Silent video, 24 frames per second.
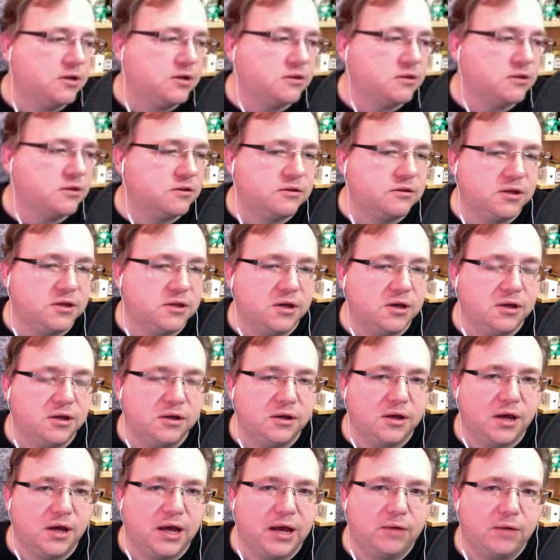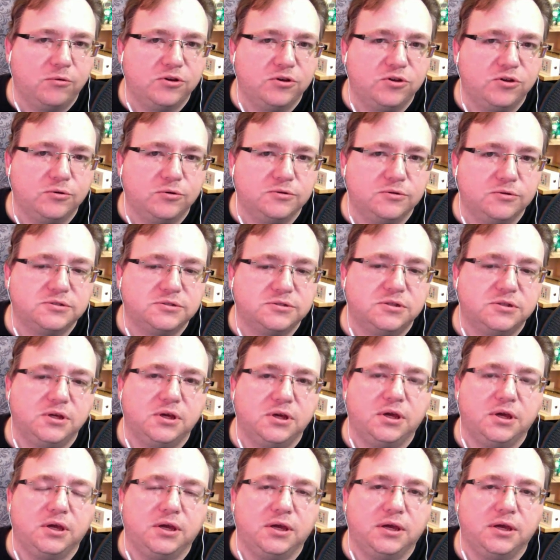then I would use
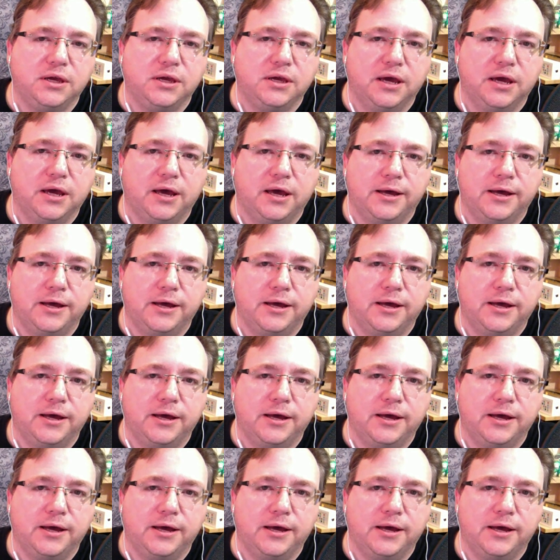the